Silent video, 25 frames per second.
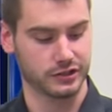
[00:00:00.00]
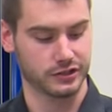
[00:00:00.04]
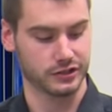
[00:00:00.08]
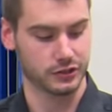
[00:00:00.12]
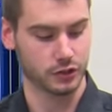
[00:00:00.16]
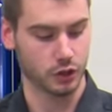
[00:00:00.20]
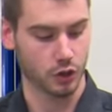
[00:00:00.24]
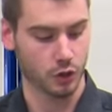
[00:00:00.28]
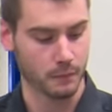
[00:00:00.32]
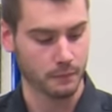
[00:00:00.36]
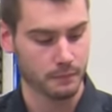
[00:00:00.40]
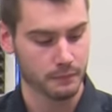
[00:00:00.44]
So,
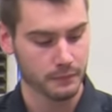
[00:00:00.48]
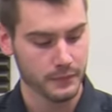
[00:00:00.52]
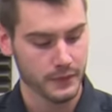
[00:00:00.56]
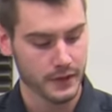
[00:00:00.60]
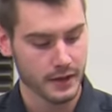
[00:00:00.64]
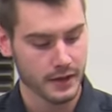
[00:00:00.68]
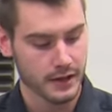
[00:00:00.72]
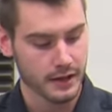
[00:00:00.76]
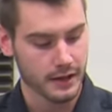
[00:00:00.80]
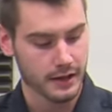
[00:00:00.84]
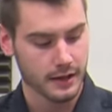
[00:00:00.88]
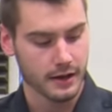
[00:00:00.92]

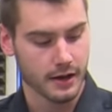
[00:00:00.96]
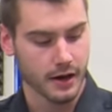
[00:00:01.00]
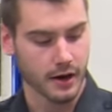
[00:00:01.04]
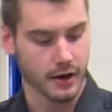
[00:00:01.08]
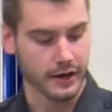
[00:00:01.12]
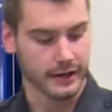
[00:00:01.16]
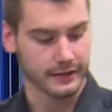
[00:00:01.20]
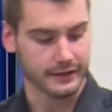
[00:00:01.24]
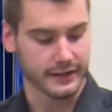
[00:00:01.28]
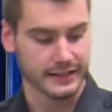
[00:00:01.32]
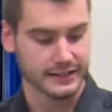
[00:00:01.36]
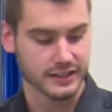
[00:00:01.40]
all
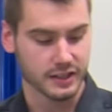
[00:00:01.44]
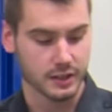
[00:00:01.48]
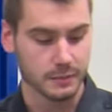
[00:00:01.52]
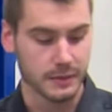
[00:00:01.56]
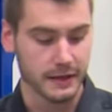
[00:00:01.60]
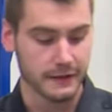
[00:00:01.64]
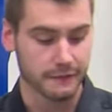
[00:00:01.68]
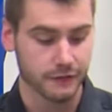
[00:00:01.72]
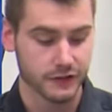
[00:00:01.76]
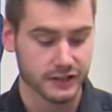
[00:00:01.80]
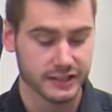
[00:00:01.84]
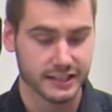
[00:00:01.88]
right, that's going to be
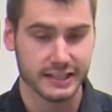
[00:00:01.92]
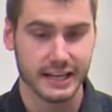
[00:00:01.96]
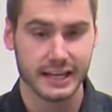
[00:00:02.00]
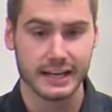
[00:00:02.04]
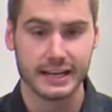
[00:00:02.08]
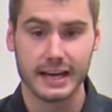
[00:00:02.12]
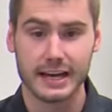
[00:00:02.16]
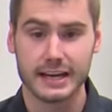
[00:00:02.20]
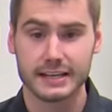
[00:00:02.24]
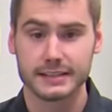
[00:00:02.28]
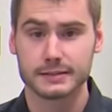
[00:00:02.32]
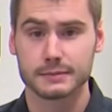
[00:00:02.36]
it for today,
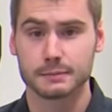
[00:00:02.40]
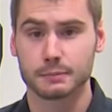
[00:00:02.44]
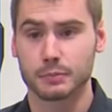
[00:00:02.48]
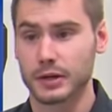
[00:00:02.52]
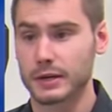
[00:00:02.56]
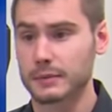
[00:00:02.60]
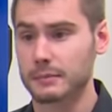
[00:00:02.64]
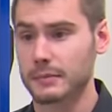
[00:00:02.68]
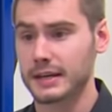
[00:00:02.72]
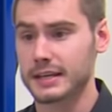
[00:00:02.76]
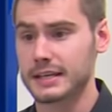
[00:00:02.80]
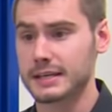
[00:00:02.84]
guys. Bring
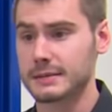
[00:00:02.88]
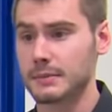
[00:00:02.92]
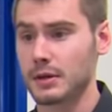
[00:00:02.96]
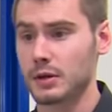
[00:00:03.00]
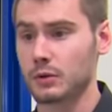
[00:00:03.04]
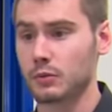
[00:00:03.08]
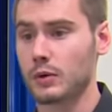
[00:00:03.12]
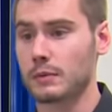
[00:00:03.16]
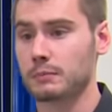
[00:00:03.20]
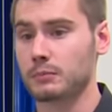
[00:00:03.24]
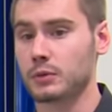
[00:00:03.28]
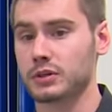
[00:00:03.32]
up my email
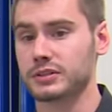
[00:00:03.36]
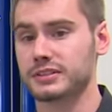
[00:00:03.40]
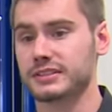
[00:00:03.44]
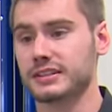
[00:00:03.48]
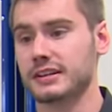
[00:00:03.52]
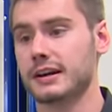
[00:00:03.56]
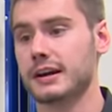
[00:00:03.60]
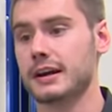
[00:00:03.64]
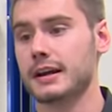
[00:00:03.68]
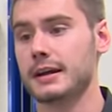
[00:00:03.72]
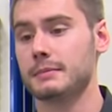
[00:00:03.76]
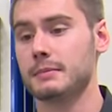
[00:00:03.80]
one more
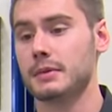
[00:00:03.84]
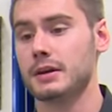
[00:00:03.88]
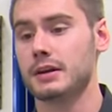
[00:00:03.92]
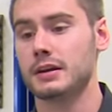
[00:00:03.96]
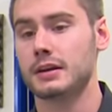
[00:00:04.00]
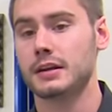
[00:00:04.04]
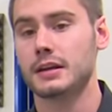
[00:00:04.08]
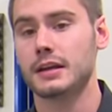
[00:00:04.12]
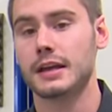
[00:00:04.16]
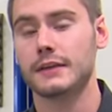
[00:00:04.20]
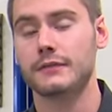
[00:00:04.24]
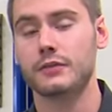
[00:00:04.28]
time.
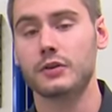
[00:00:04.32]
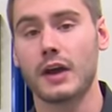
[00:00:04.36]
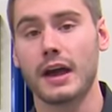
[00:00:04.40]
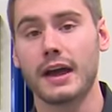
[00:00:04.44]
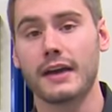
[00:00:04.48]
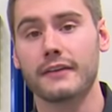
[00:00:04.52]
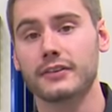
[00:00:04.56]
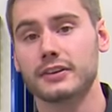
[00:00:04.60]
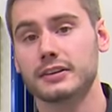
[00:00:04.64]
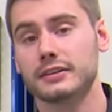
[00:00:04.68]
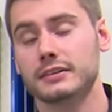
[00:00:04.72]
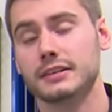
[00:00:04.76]
If you
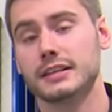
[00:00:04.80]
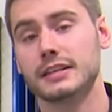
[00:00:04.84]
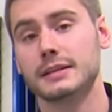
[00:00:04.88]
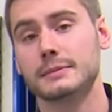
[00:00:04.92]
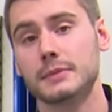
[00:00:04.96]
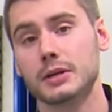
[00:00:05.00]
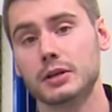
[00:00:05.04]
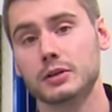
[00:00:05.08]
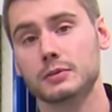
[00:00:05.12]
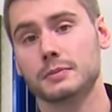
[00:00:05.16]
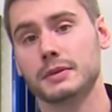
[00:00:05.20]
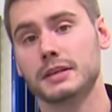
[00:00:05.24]
haven't
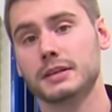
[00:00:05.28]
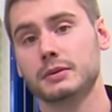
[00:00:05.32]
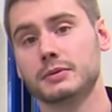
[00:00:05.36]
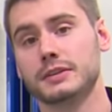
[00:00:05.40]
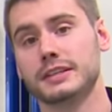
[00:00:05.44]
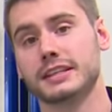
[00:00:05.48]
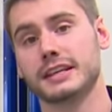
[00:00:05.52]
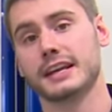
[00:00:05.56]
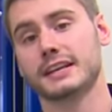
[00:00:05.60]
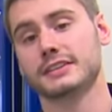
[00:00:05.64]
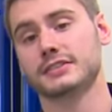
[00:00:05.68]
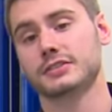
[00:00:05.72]
emailed me with
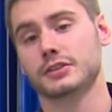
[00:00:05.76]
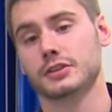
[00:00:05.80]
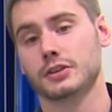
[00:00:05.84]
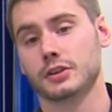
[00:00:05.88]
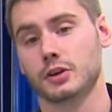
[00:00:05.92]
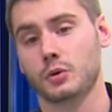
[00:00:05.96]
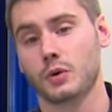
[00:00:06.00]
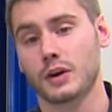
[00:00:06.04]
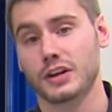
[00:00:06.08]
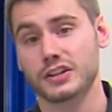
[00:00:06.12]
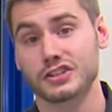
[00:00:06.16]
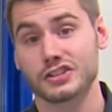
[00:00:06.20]
the answer to the
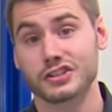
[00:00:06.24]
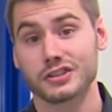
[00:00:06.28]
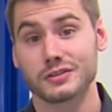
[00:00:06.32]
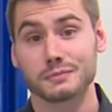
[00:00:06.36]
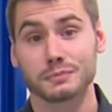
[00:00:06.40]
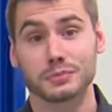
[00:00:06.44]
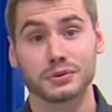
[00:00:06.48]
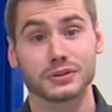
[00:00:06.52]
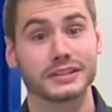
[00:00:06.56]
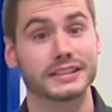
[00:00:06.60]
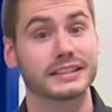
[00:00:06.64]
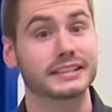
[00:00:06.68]
question,
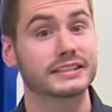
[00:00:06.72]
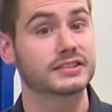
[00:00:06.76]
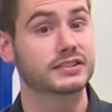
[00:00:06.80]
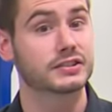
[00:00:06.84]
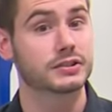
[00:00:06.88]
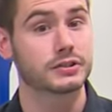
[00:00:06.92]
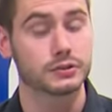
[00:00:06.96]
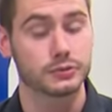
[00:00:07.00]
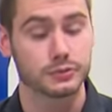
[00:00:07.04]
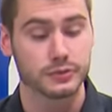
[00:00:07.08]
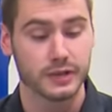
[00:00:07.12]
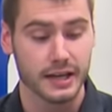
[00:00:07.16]
please
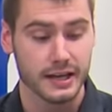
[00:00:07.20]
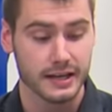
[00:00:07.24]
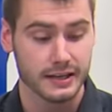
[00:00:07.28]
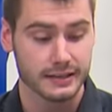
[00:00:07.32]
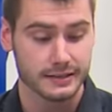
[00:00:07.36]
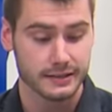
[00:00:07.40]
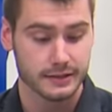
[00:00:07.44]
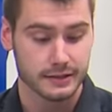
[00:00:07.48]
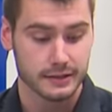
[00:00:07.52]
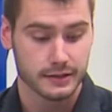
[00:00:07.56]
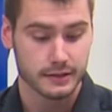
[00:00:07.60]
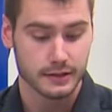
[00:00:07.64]
do that.
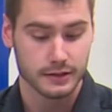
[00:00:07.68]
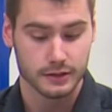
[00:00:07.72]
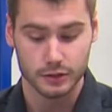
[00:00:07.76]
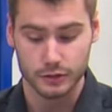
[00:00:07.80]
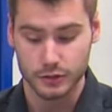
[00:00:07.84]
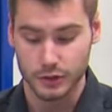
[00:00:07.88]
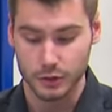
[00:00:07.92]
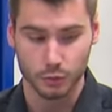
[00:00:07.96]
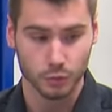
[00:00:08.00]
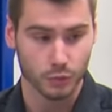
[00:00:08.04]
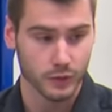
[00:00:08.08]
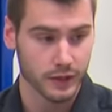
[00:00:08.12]
You
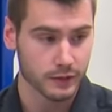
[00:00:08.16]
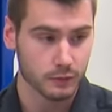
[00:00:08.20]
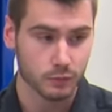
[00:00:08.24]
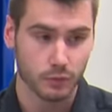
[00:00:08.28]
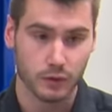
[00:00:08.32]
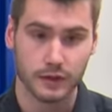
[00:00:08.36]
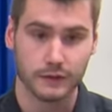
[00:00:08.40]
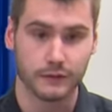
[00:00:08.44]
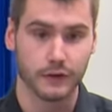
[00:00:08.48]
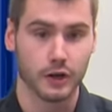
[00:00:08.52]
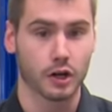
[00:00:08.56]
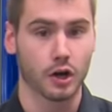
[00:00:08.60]
can win one
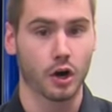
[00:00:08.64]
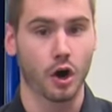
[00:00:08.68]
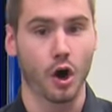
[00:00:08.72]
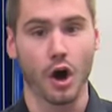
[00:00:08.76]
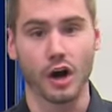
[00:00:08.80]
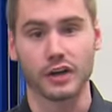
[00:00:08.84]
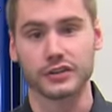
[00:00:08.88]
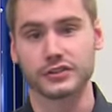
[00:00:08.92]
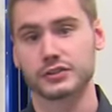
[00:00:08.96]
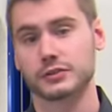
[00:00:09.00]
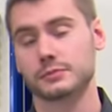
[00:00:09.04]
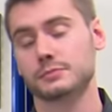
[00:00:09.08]
of our
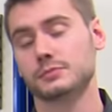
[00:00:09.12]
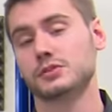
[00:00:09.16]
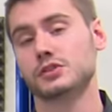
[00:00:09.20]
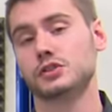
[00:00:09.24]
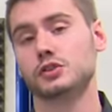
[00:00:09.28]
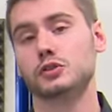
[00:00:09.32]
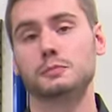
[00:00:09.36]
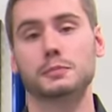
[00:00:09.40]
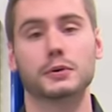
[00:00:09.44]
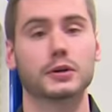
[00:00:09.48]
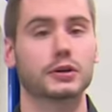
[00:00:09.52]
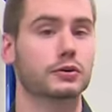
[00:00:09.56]
awesome,
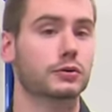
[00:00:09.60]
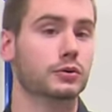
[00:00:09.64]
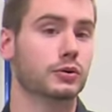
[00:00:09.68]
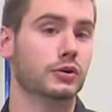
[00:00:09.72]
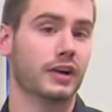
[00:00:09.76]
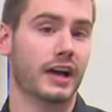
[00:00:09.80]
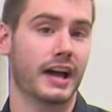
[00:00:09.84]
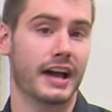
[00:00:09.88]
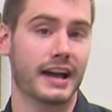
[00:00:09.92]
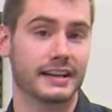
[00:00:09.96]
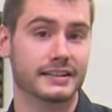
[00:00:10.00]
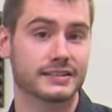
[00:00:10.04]
super cool
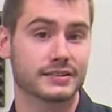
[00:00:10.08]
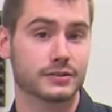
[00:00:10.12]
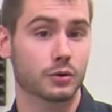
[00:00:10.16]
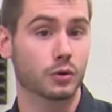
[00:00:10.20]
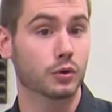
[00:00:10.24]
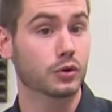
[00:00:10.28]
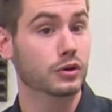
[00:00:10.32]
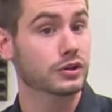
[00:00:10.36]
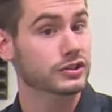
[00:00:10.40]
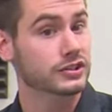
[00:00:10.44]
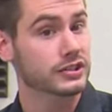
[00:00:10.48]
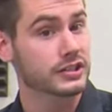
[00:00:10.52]
hats
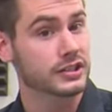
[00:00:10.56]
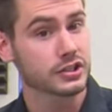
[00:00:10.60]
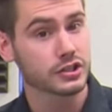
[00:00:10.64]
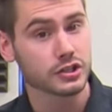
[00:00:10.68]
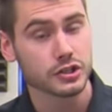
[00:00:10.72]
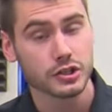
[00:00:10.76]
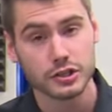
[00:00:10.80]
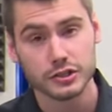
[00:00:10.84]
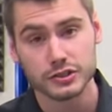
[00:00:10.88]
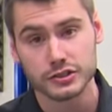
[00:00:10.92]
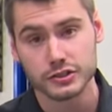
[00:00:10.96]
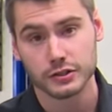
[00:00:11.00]
or
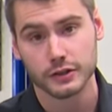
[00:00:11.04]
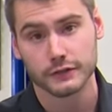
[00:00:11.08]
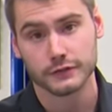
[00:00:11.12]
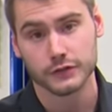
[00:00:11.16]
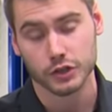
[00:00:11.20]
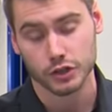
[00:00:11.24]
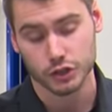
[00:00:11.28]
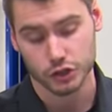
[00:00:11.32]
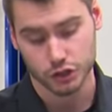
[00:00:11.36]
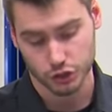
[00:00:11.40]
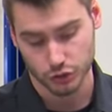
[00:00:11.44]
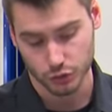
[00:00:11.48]
t-shirts of
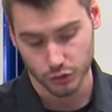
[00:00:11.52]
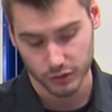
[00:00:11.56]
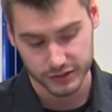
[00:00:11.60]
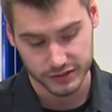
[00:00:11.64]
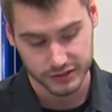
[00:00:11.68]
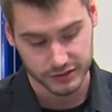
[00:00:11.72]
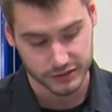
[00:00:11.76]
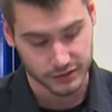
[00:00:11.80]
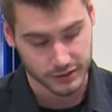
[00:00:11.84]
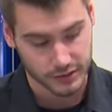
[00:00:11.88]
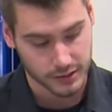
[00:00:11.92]
your choice.